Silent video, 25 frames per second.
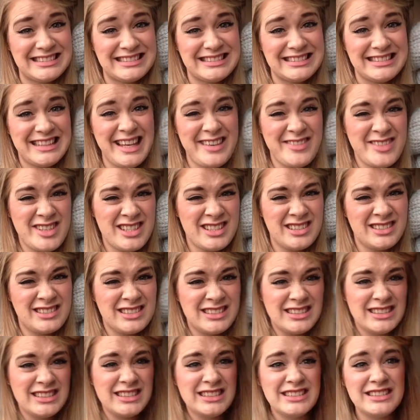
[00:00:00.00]
Neither.
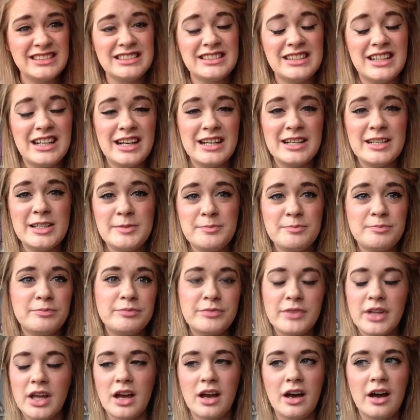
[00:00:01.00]
I'm
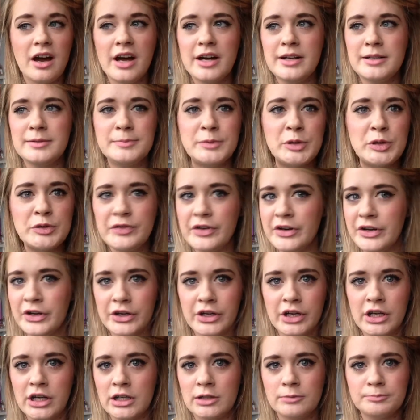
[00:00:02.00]
not very good
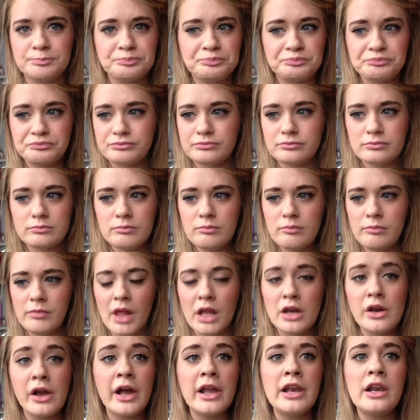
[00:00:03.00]
at art.
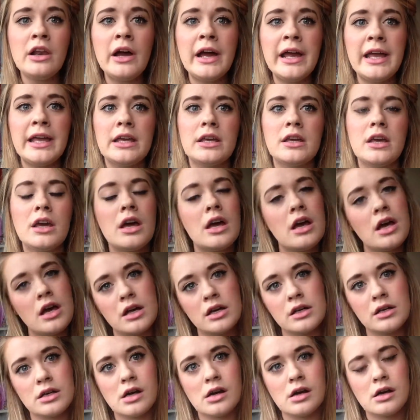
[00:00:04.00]
Like I like
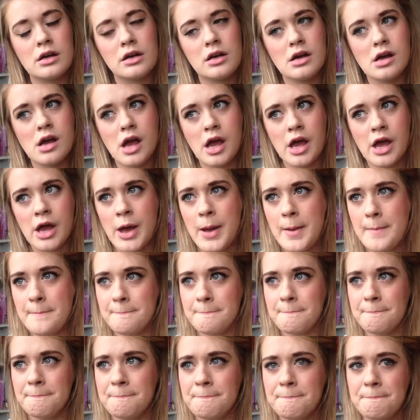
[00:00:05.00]

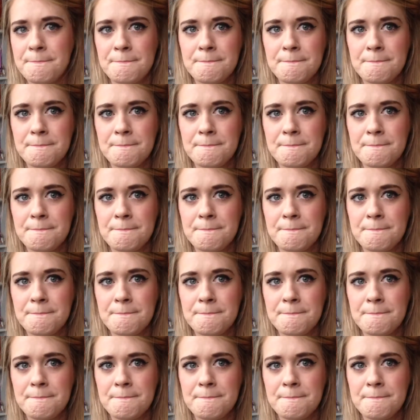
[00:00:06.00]
kind